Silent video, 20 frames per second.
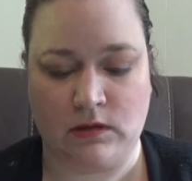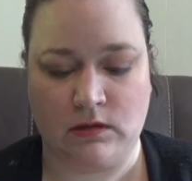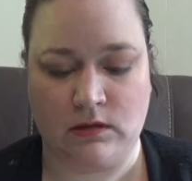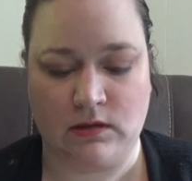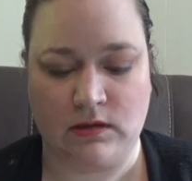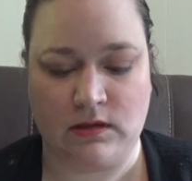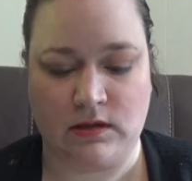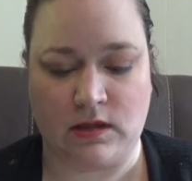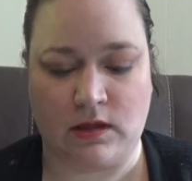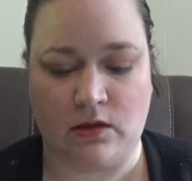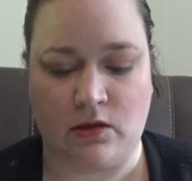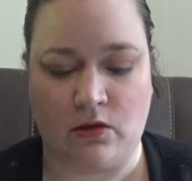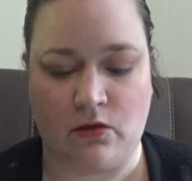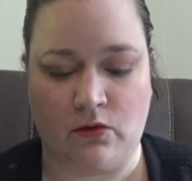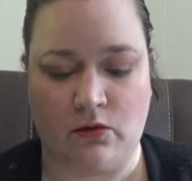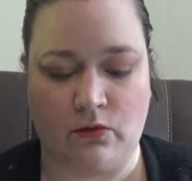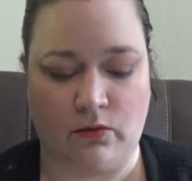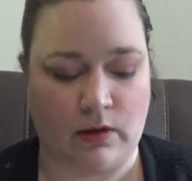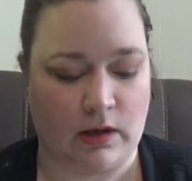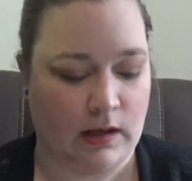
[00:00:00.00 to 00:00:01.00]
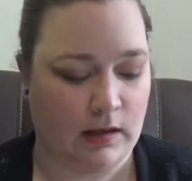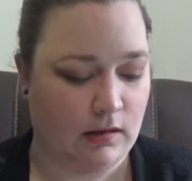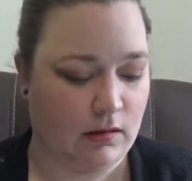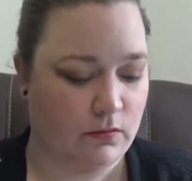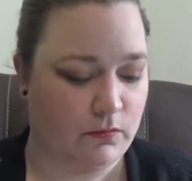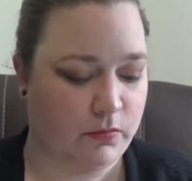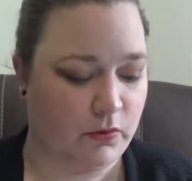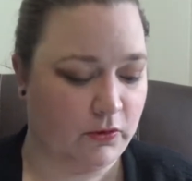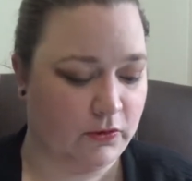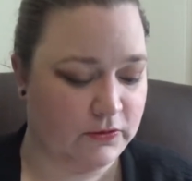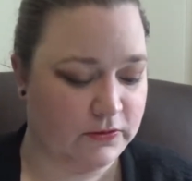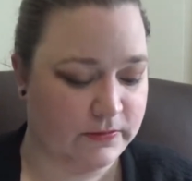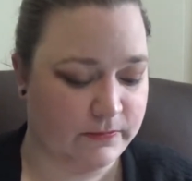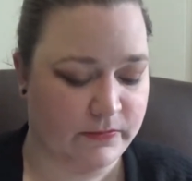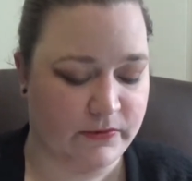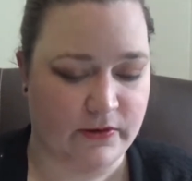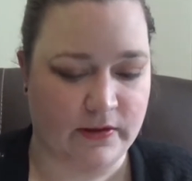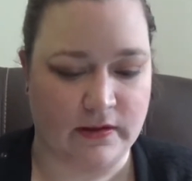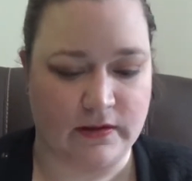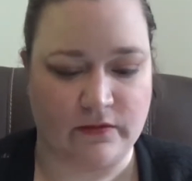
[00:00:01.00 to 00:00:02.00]
Because I know I could pull some
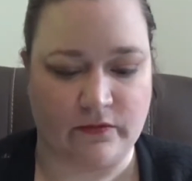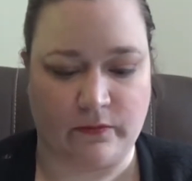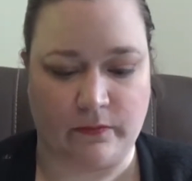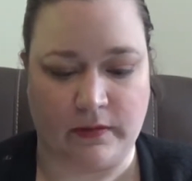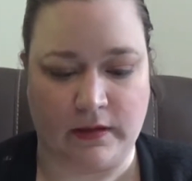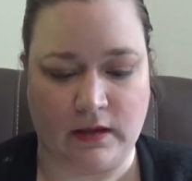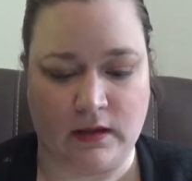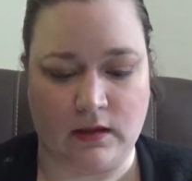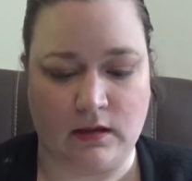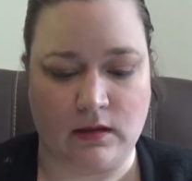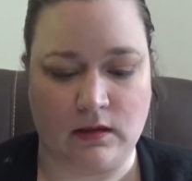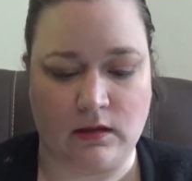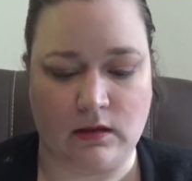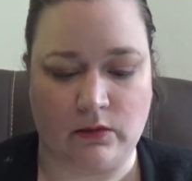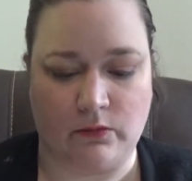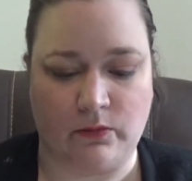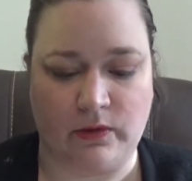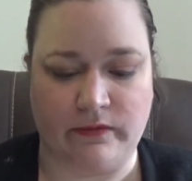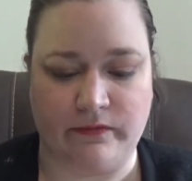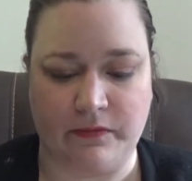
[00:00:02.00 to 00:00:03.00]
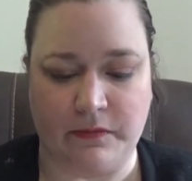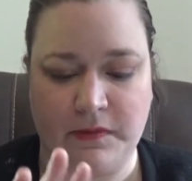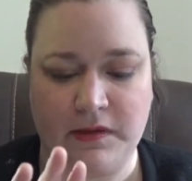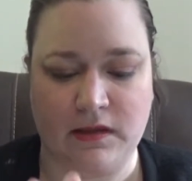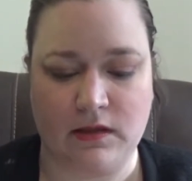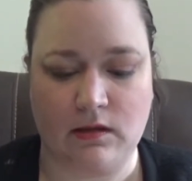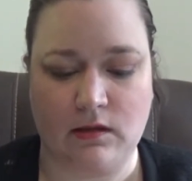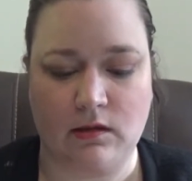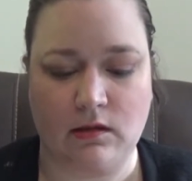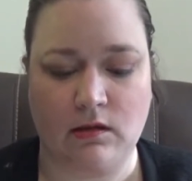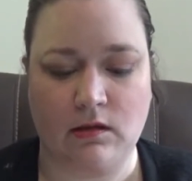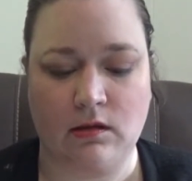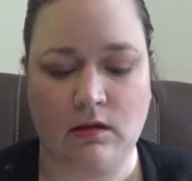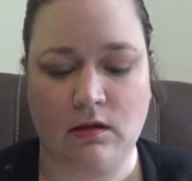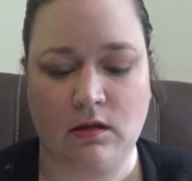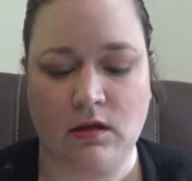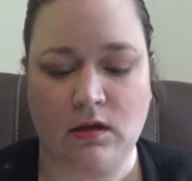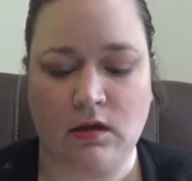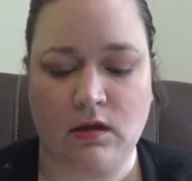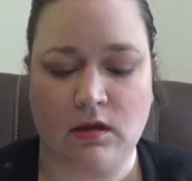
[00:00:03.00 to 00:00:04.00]
threads from the end and weave them in,
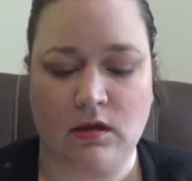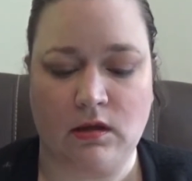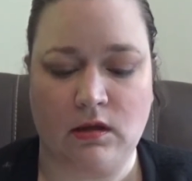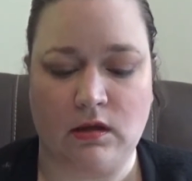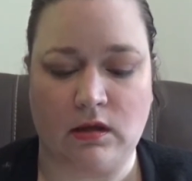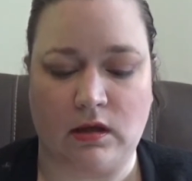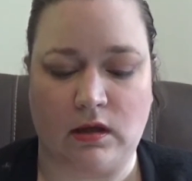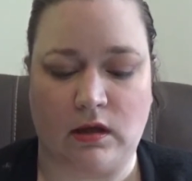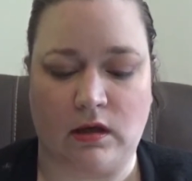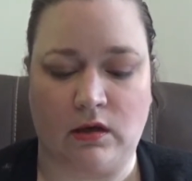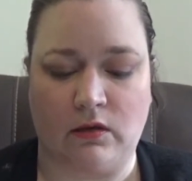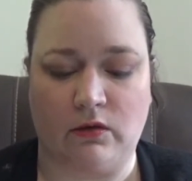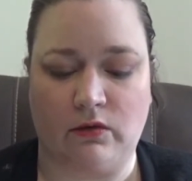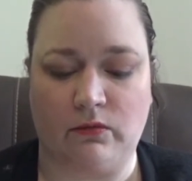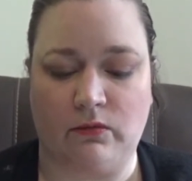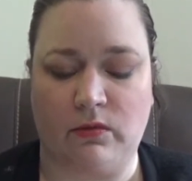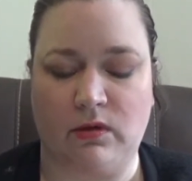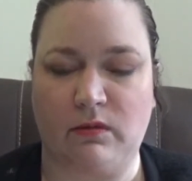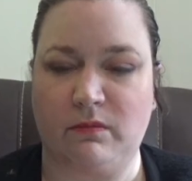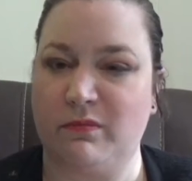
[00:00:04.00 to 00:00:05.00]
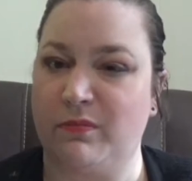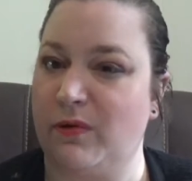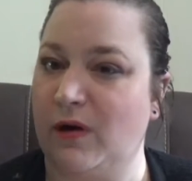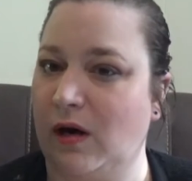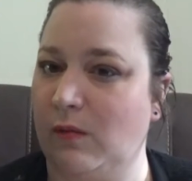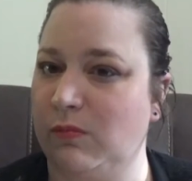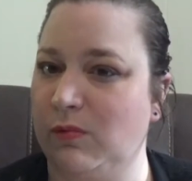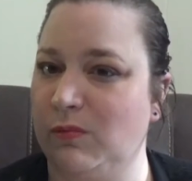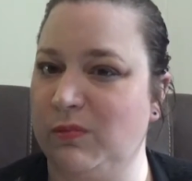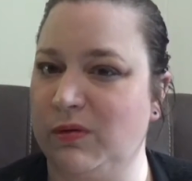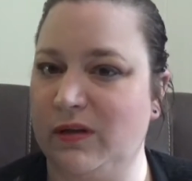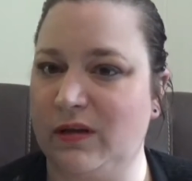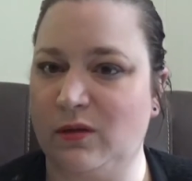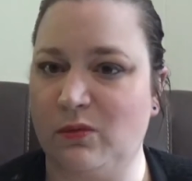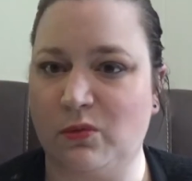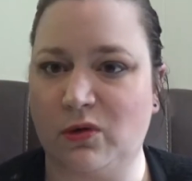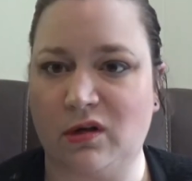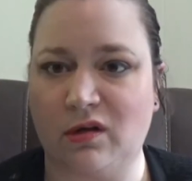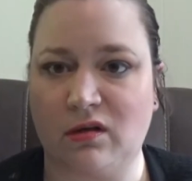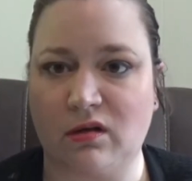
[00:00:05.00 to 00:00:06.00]
and it would probably
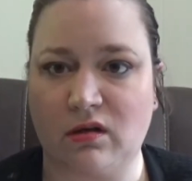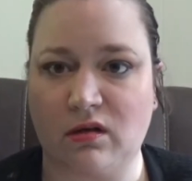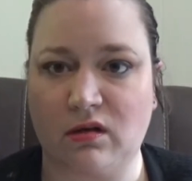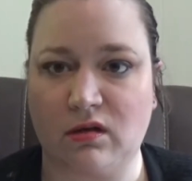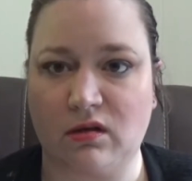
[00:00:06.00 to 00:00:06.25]
work.